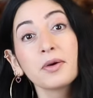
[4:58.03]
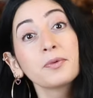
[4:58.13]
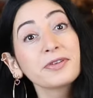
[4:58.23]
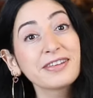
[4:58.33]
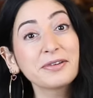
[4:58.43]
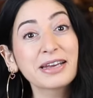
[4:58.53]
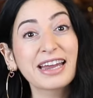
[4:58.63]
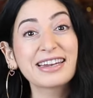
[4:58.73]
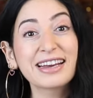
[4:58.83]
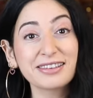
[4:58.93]
We'll see you
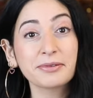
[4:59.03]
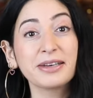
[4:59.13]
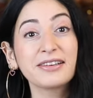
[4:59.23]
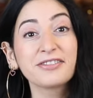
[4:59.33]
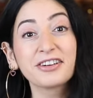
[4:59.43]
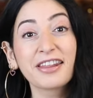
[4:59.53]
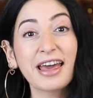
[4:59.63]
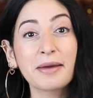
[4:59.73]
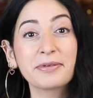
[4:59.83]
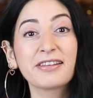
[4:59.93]
again next week for another
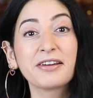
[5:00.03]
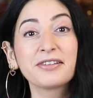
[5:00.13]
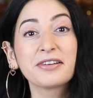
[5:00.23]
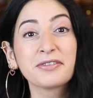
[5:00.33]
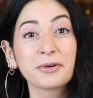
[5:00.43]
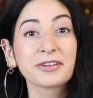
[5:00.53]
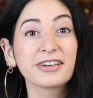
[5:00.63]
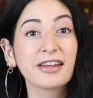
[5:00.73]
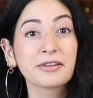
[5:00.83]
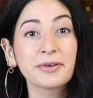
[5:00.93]
episode of What on
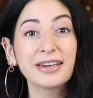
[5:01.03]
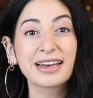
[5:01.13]
Earth to Eat